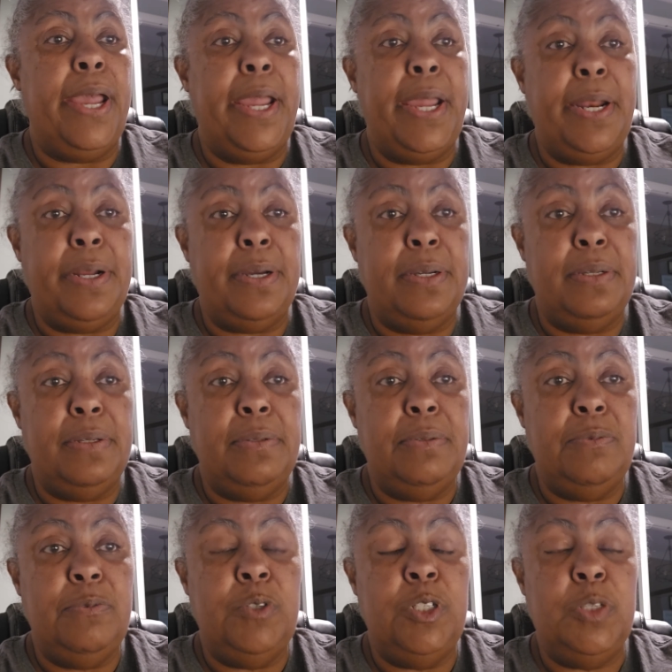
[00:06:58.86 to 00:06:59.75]
Ada
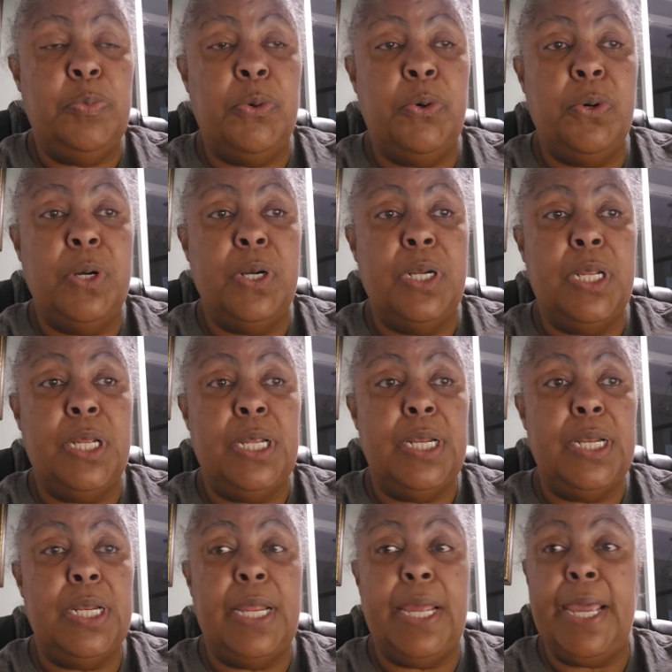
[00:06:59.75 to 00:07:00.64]
was born
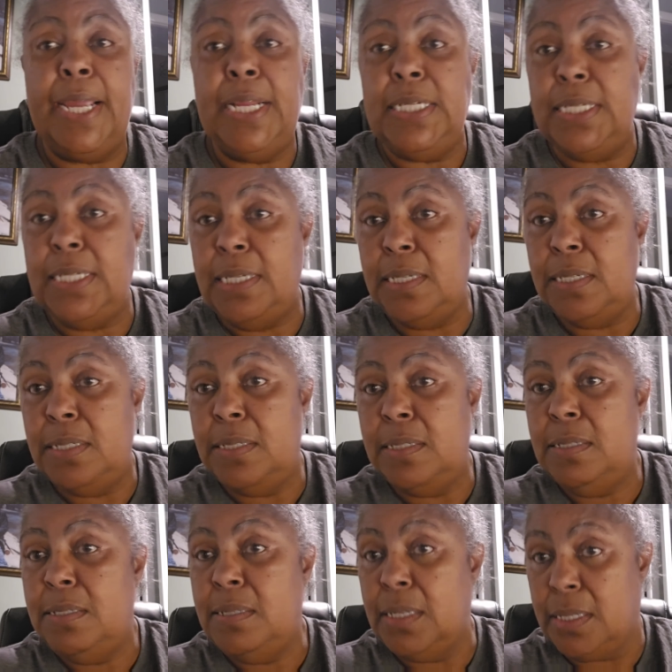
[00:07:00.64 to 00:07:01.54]
in
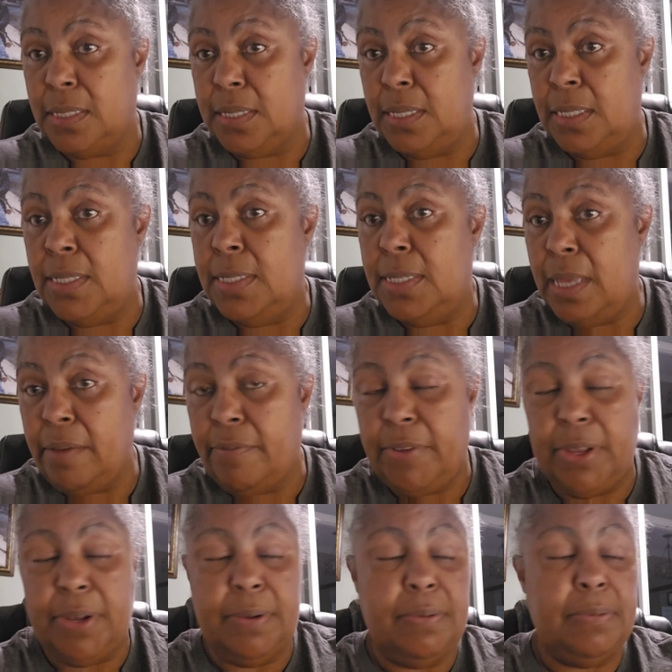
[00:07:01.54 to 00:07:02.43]

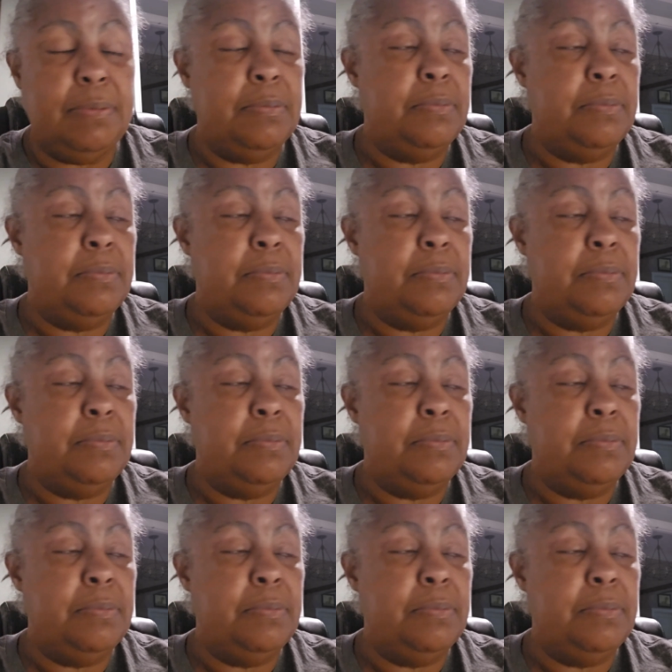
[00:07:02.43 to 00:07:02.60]
1867.